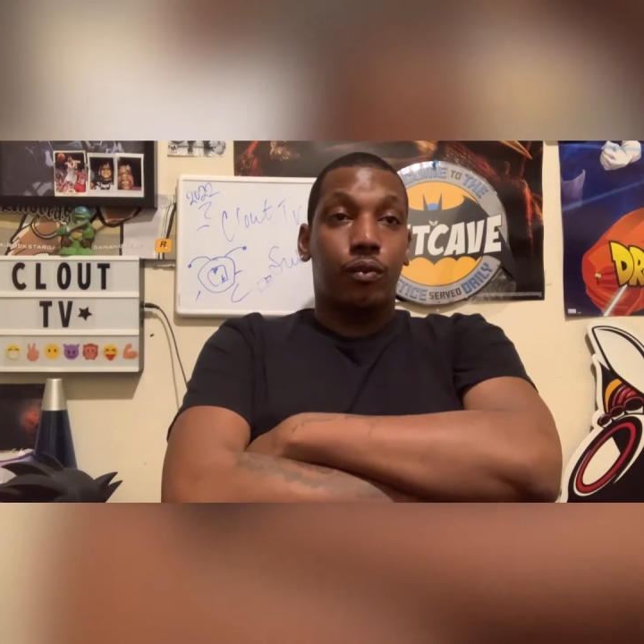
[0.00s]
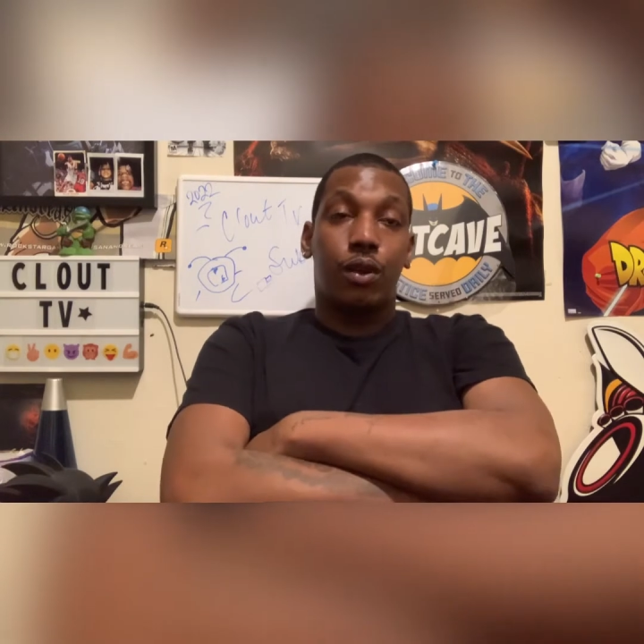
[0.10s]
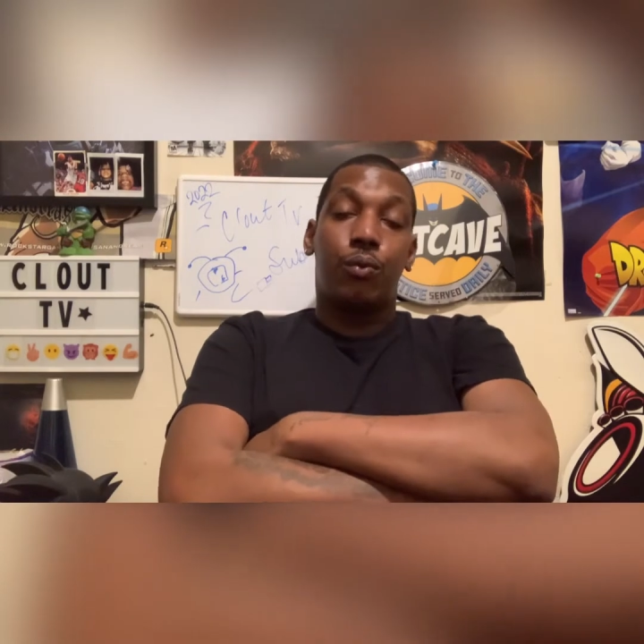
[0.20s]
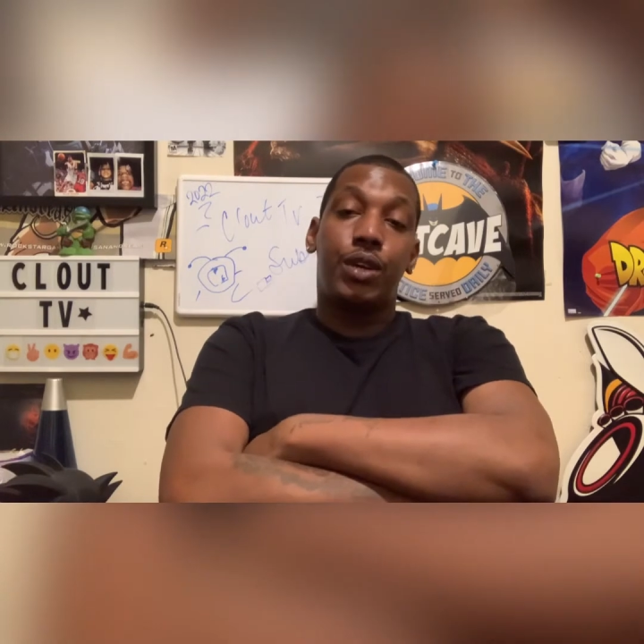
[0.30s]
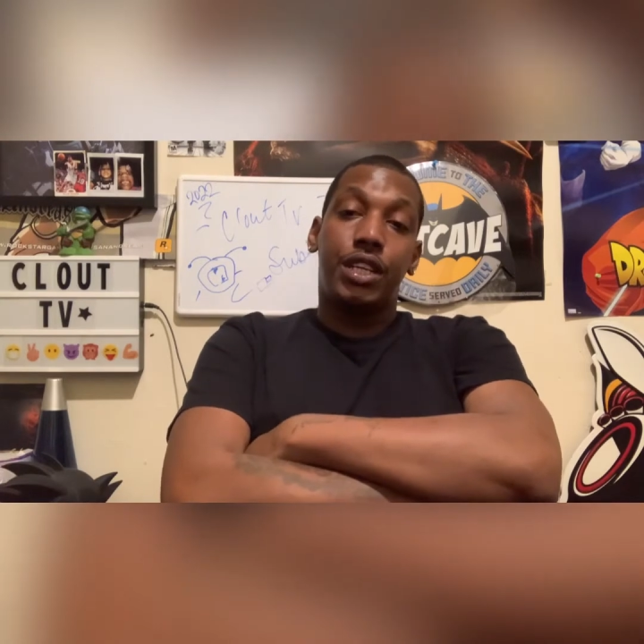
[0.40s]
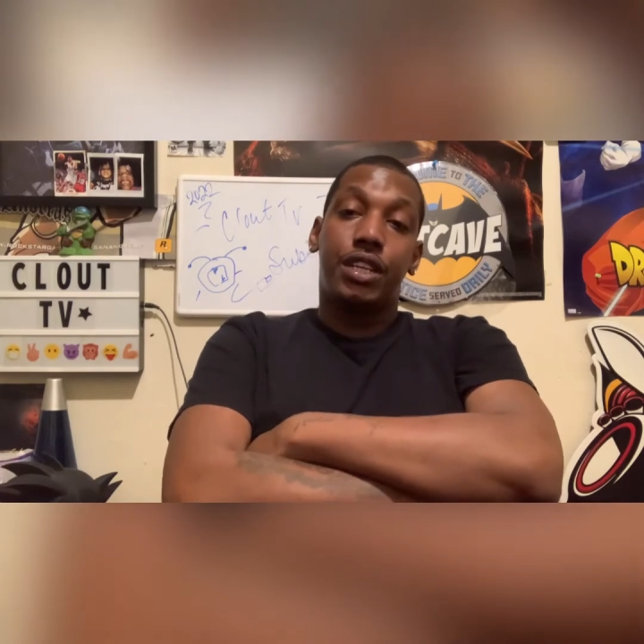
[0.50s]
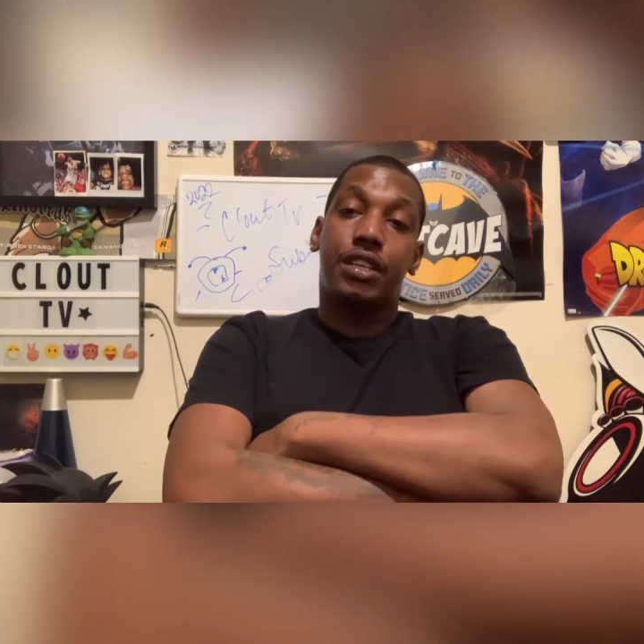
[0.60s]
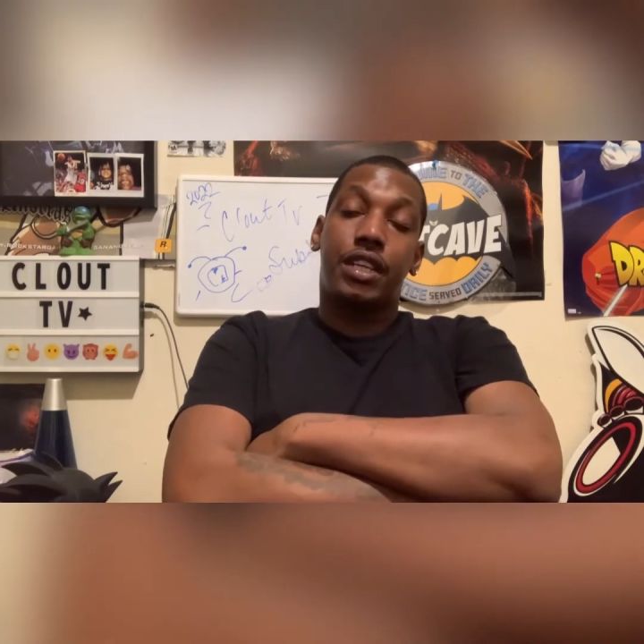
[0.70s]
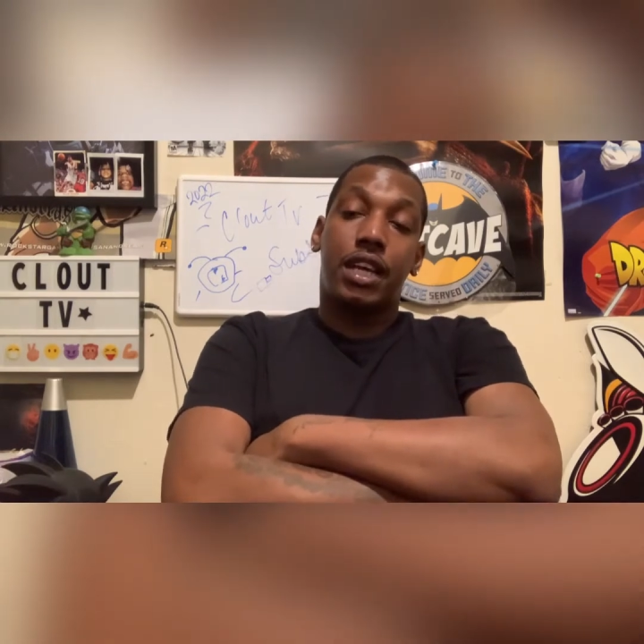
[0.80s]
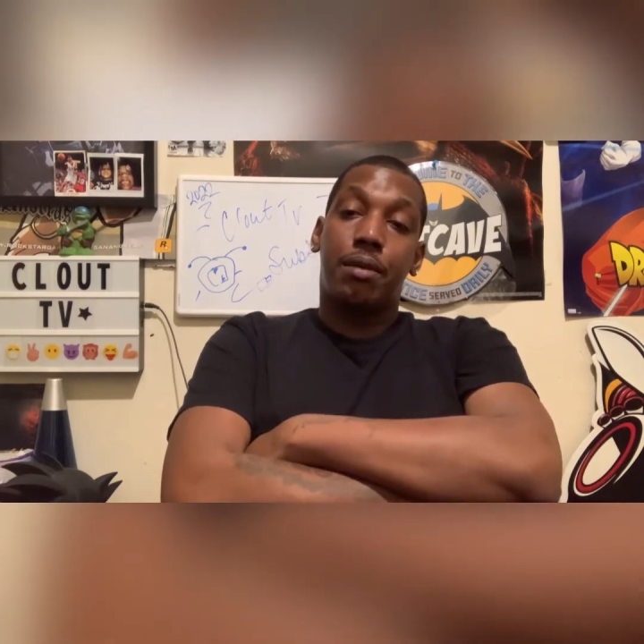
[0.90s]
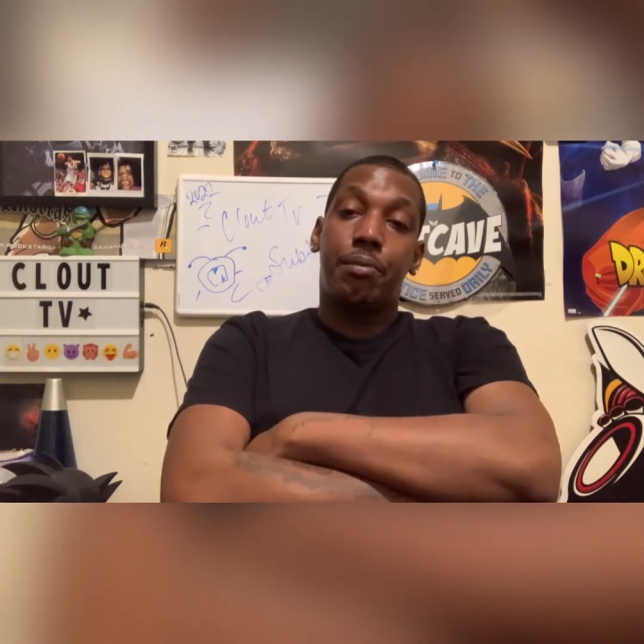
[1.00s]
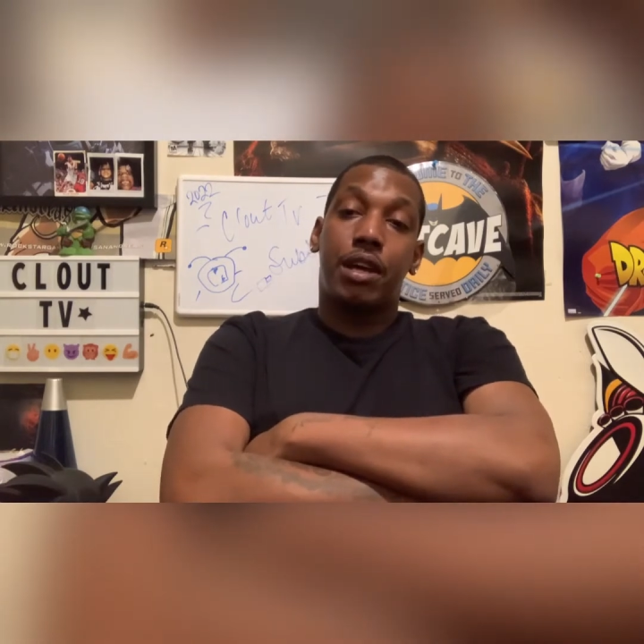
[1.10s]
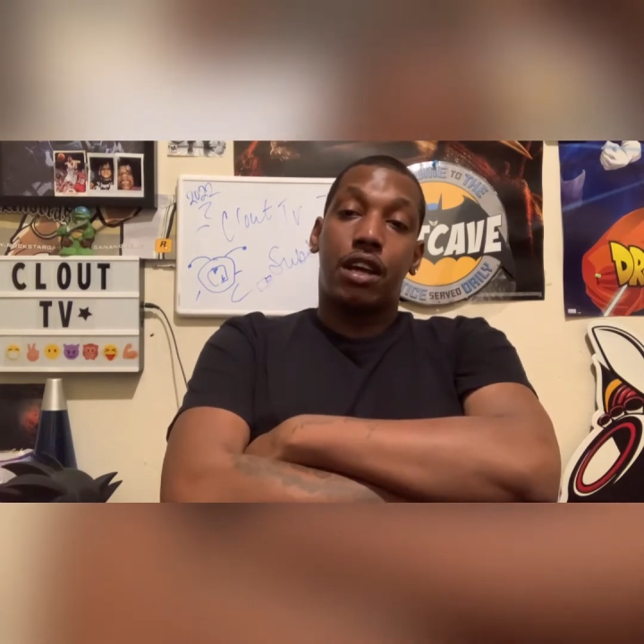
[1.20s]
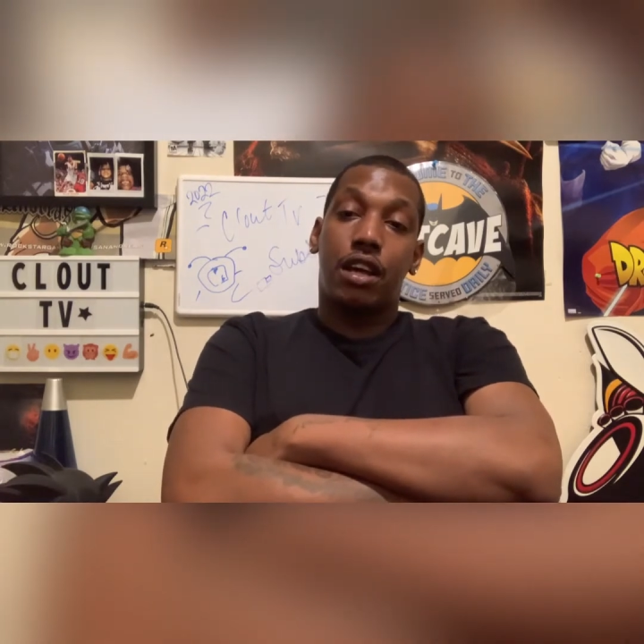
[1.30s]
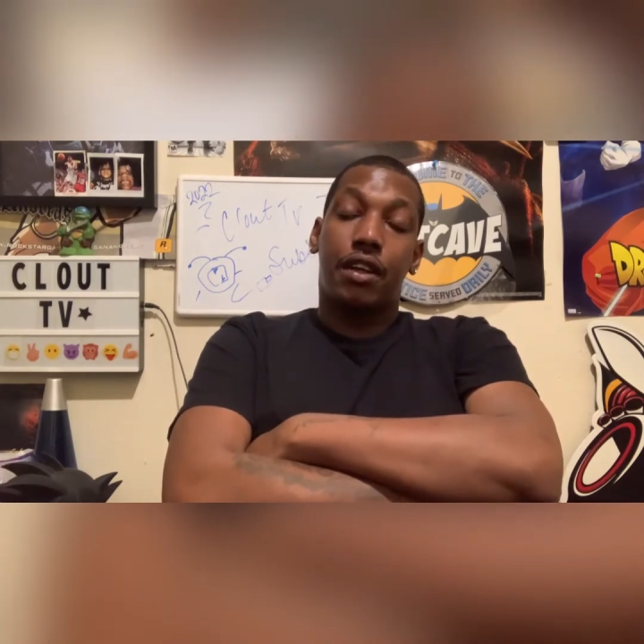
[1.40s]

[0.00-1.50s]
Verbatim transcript: We just saying, man,